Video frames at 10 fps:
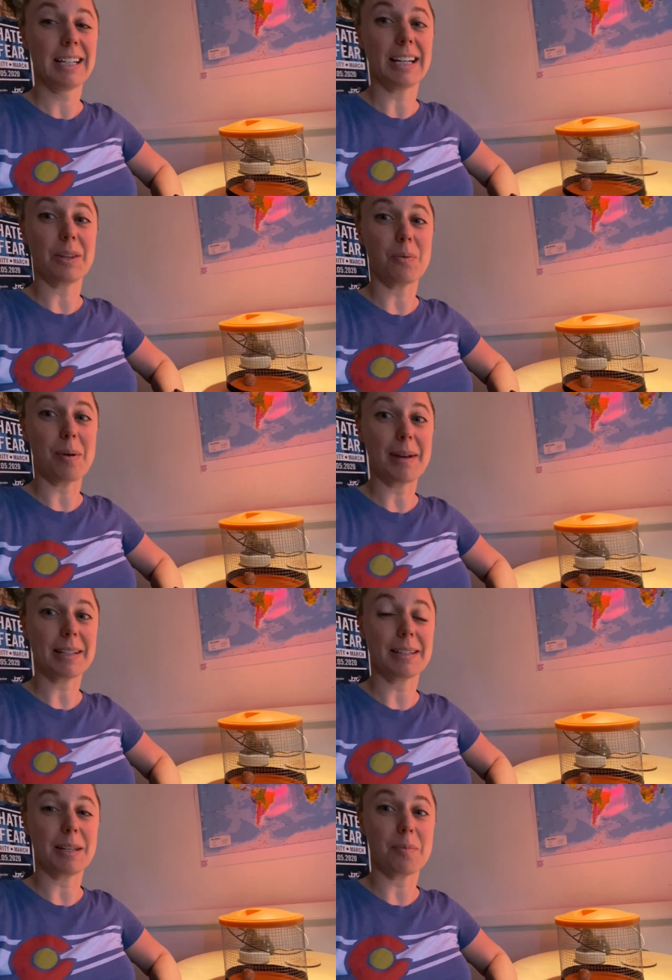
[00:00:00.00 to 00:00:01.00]
on the way back
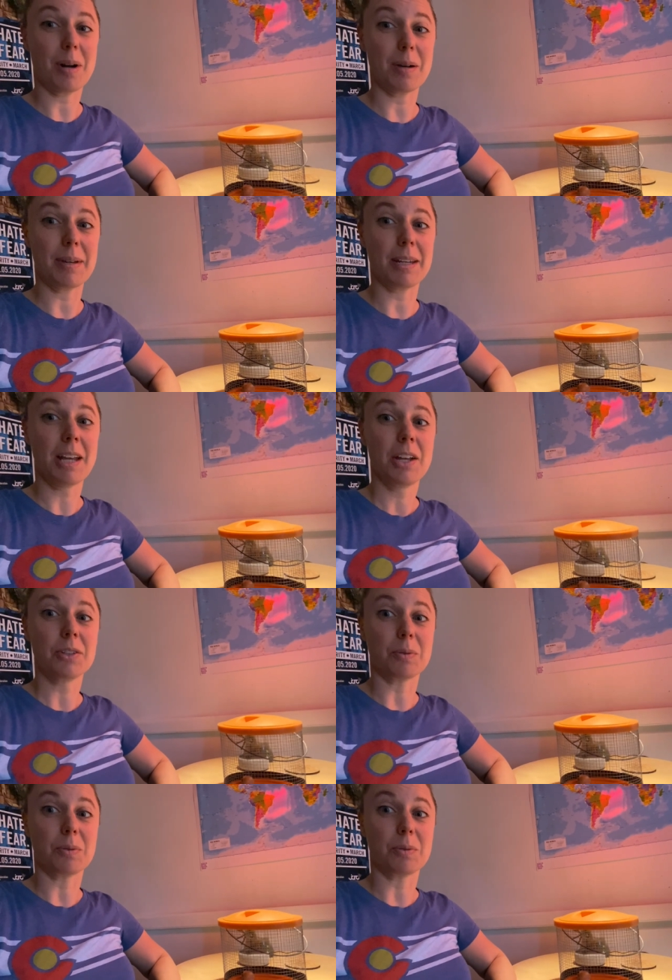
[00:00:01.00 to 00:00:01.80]
to the apartment, so